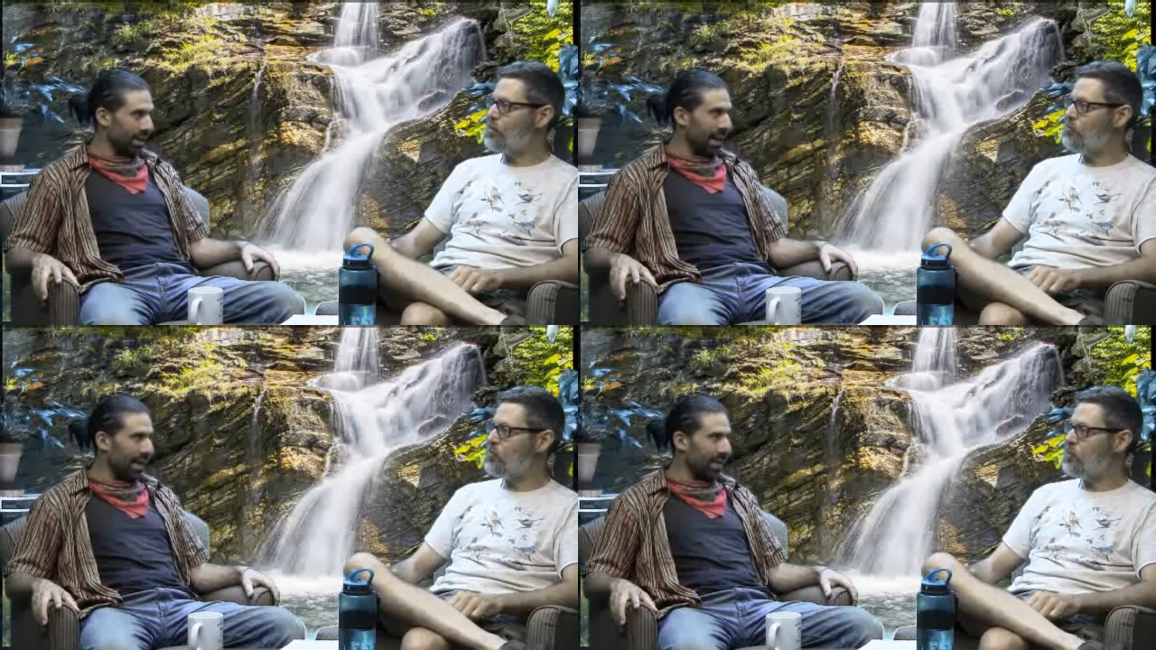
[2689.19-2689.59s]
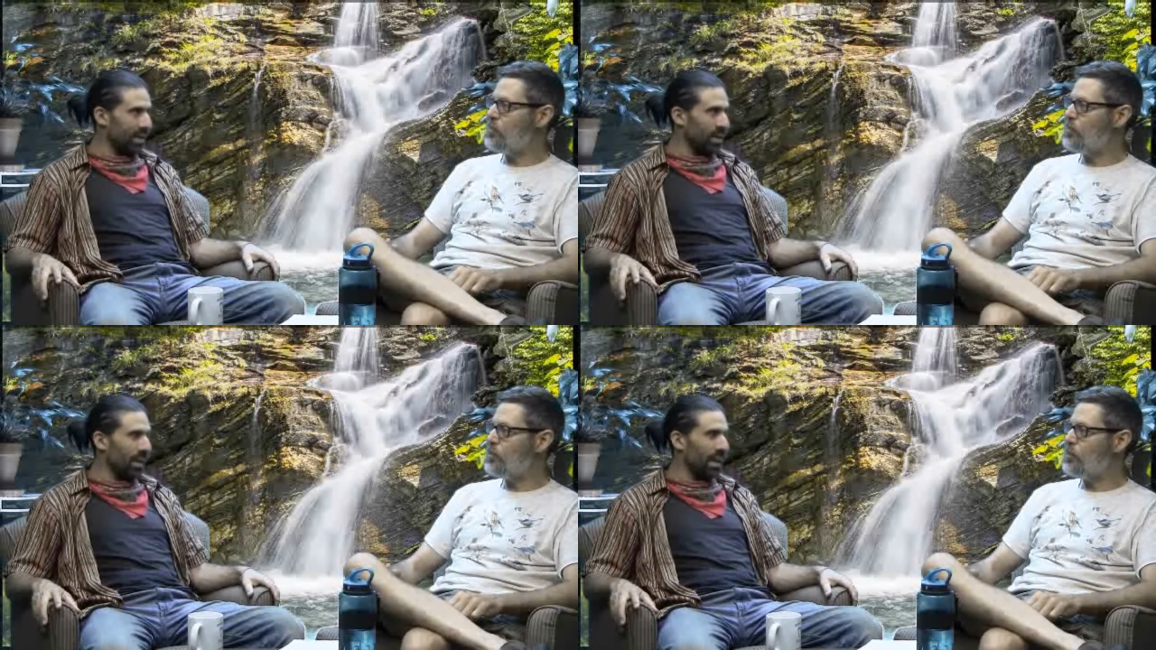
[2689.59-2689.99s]
Speaker 1: and
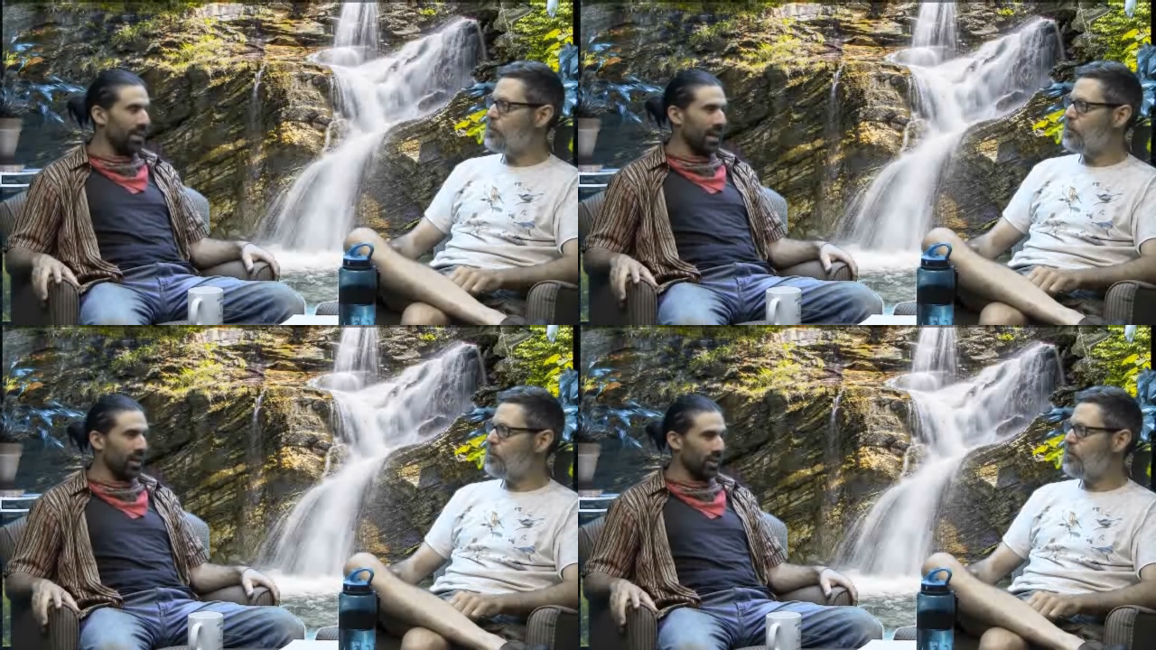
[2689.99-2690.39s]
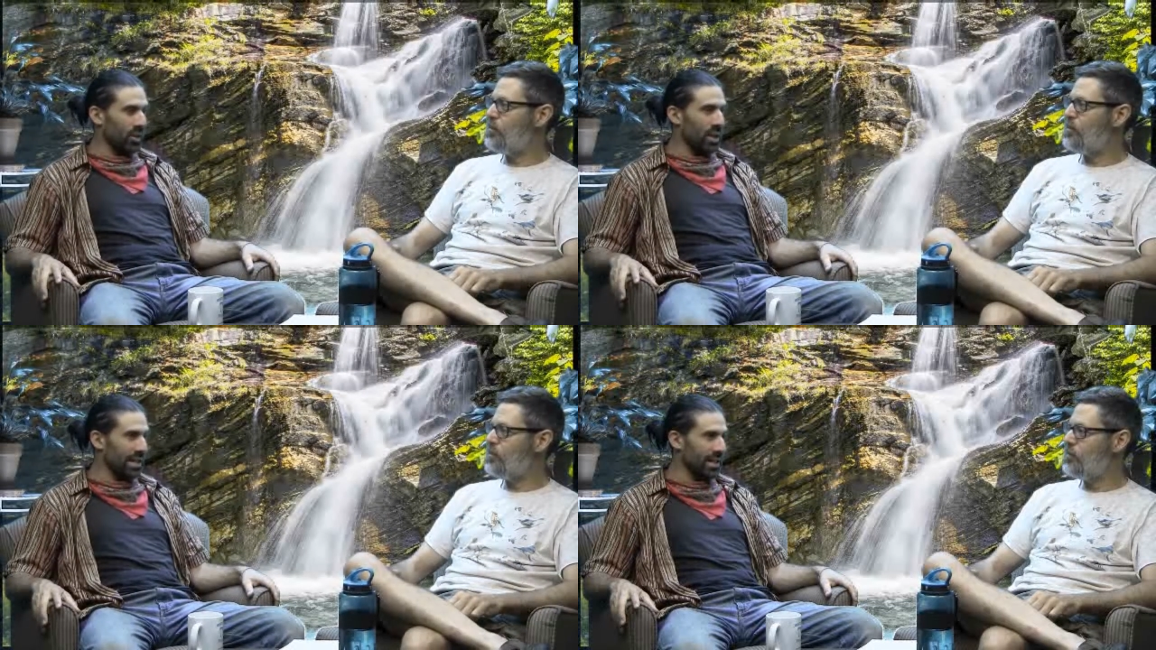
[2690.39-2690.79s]
so they, they called
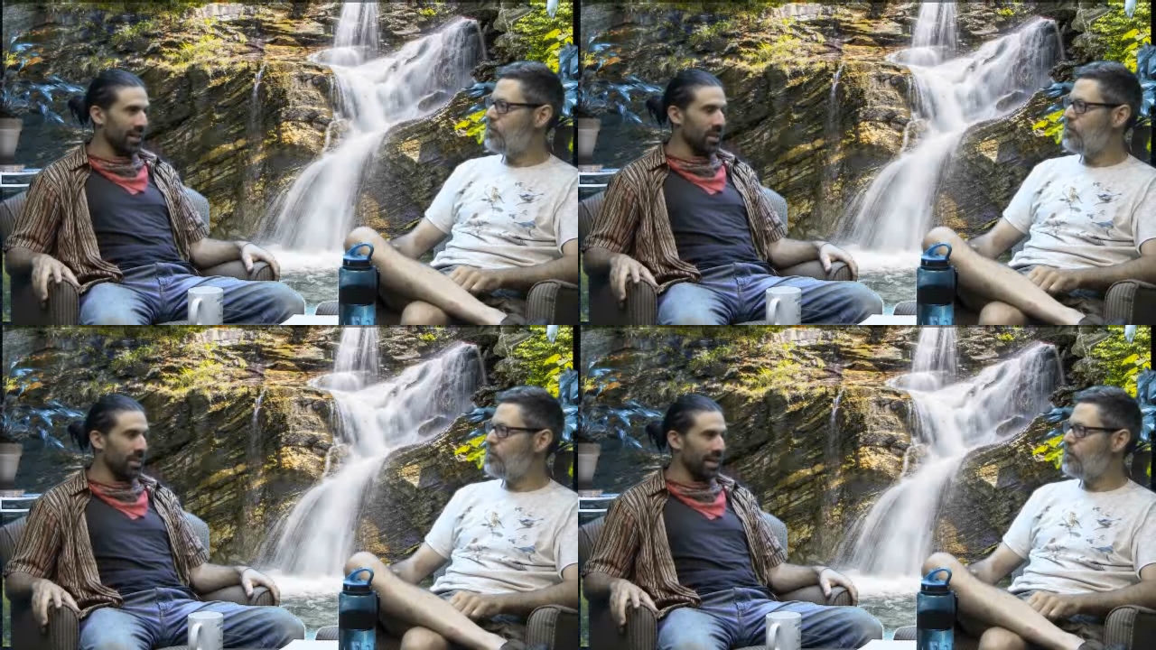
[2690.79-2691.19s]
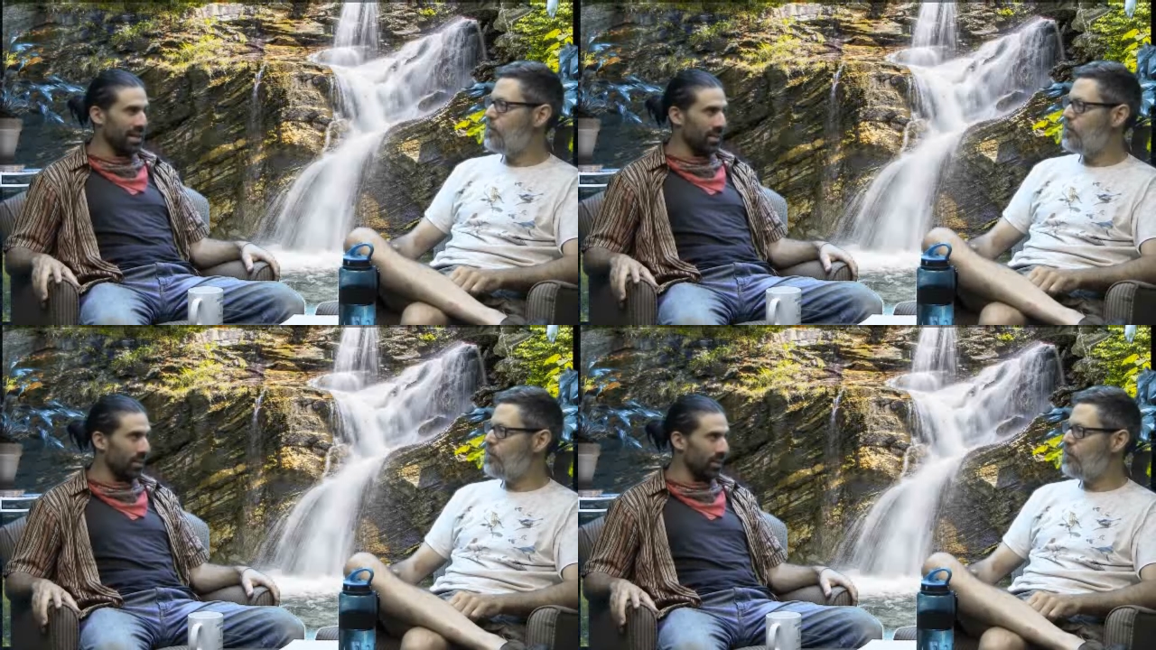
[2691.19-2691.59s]
chestnuts
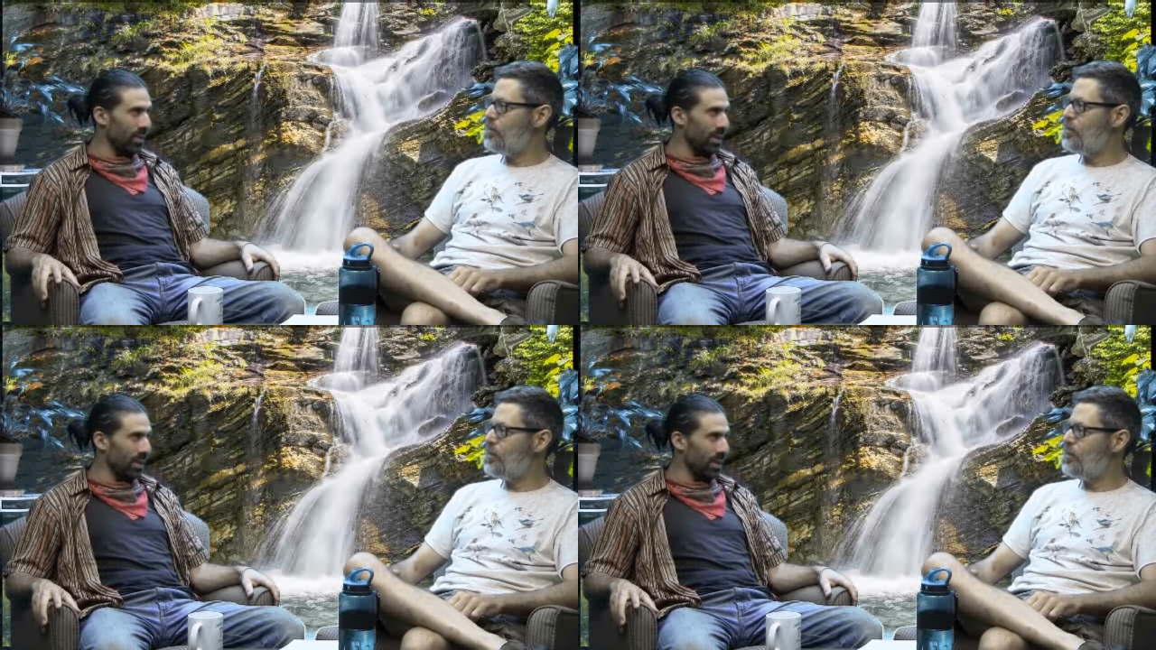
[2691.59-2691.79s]
peasant food.